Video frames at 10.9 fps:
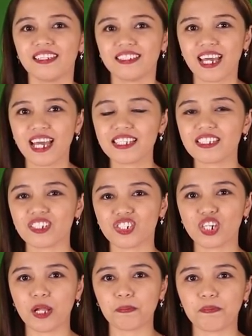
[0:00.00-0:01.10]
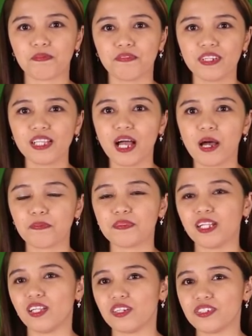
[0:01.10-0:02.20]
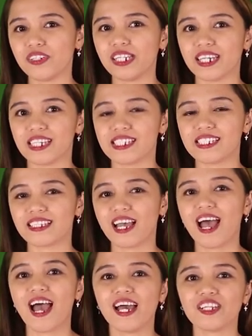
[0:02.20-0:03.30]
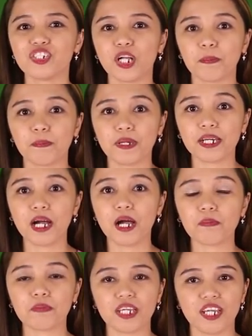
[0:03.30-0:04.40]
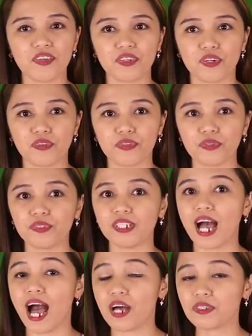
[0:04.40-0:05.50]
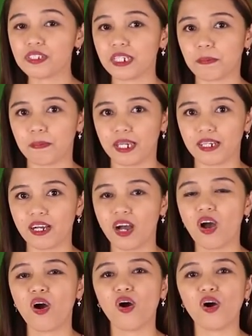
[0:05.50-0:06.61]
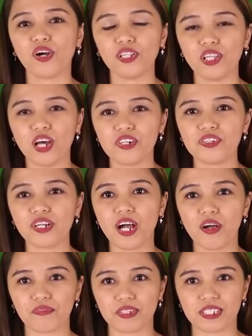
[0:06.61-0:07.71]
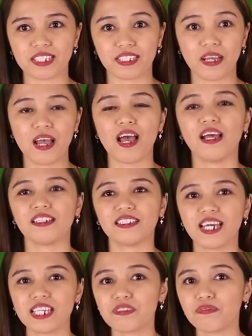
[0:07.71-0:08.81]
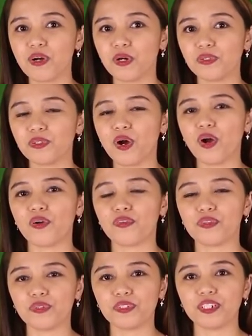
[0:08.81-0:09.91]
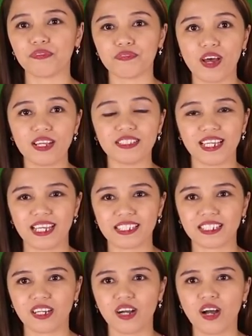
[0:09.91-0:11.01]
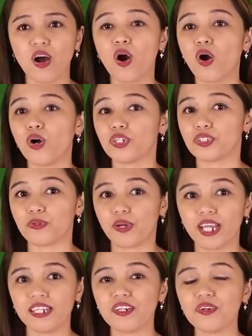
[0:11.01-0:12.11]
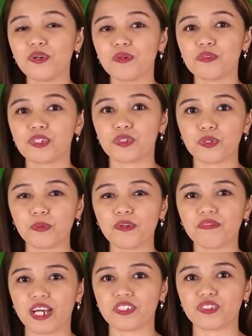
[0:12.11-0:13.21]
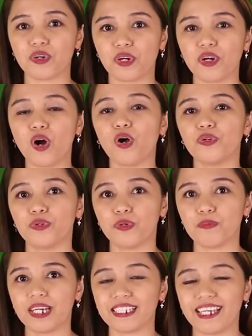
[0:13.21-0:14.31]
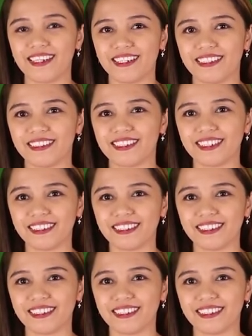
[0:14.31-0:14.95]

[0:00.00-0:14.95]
guests shall fill up the laundry list and shall pick up either through the housekeeping or laundry office, guest phone, or through the front desk, or to any room's supervisor or room attendant.